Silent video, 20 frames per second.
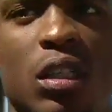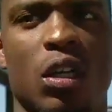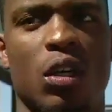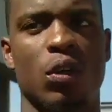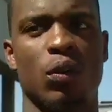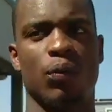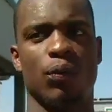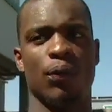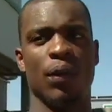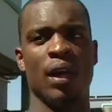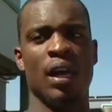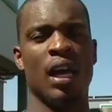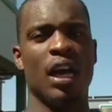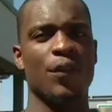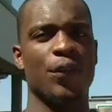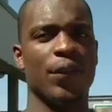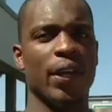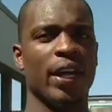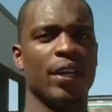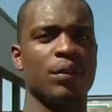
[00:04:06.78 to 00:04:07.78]
know, I
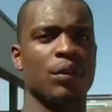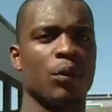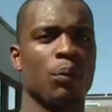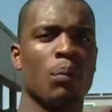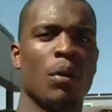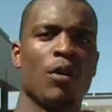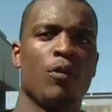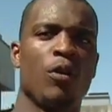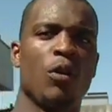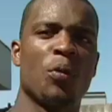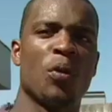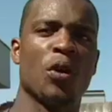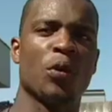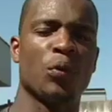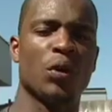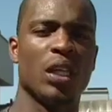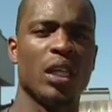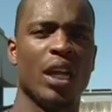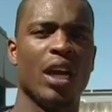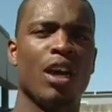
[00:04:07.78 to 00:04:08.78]
feel like the, my footwork
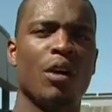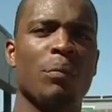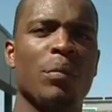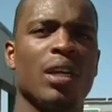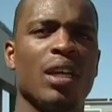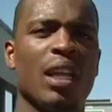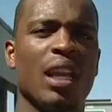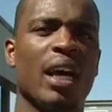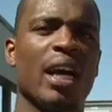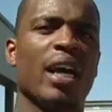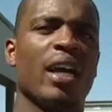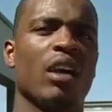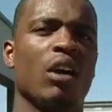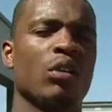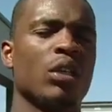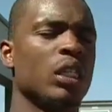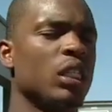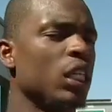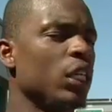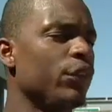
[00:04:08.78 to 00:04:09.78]
really helped me a lot
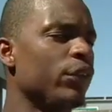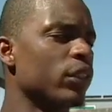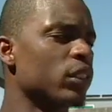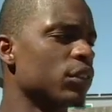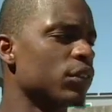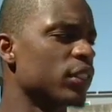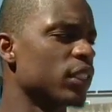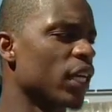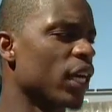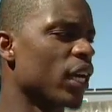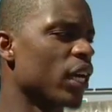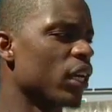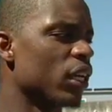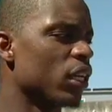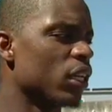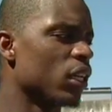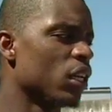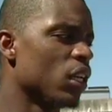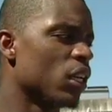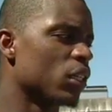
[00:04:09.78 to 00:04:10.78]
on the defensive side.
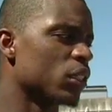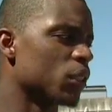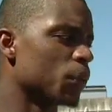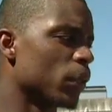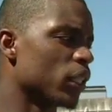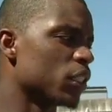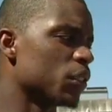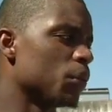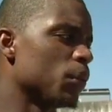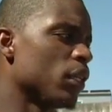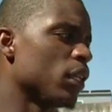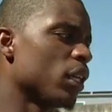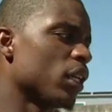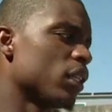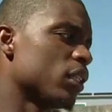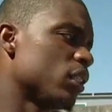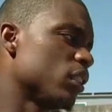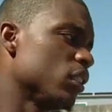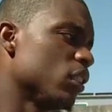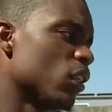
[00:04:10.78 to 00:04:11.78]
Especially
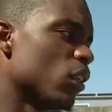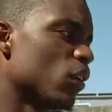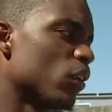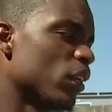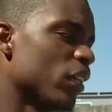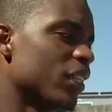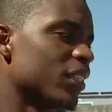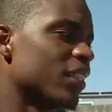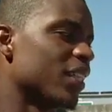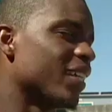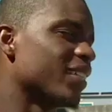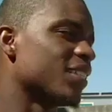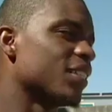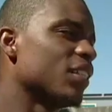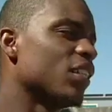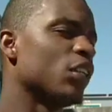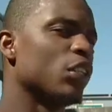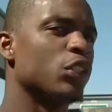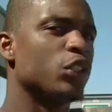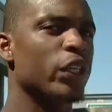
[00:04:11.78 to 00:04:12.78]
because you know it's, it's a
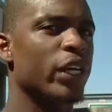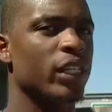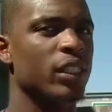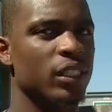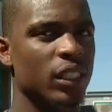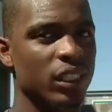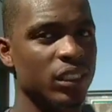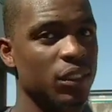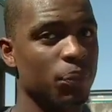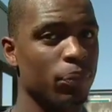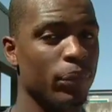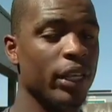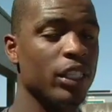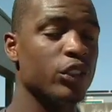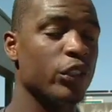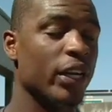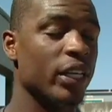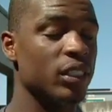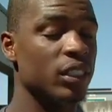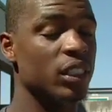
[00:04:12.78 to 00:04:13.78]
little it's a big
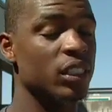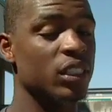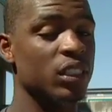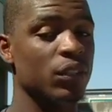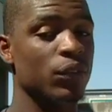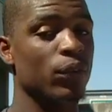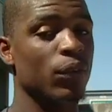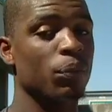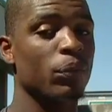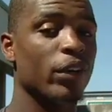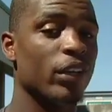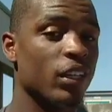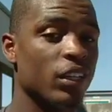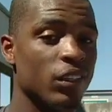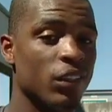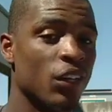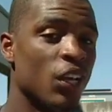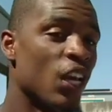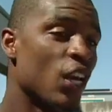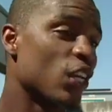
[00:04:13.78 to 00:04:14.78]
transition from
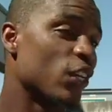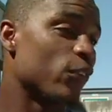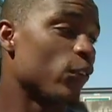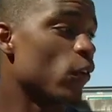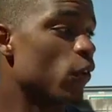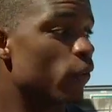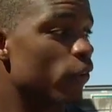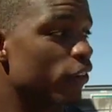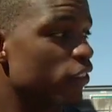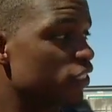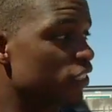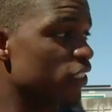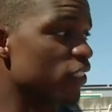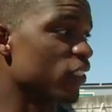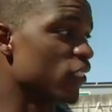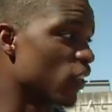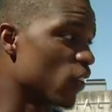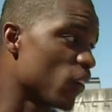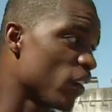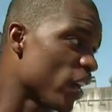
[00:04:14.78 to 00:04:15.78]
running forward to you
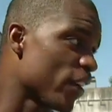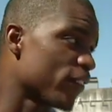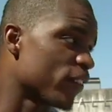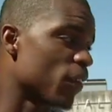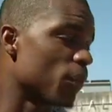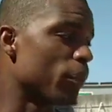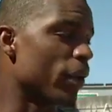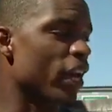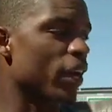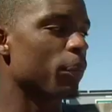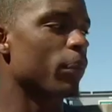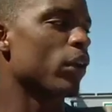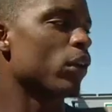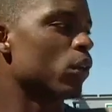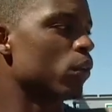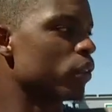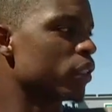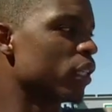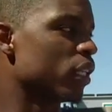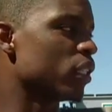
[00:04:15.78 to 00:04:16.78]
know having a back
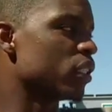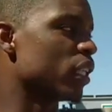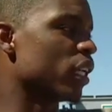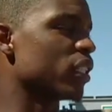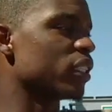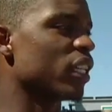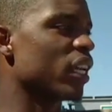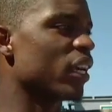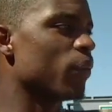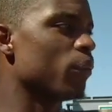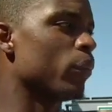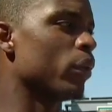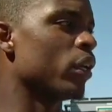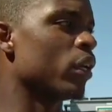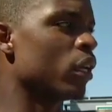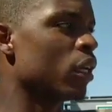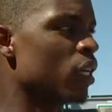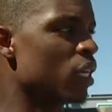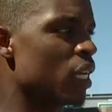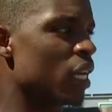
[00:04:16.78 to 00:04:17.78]
pedal and things like that. But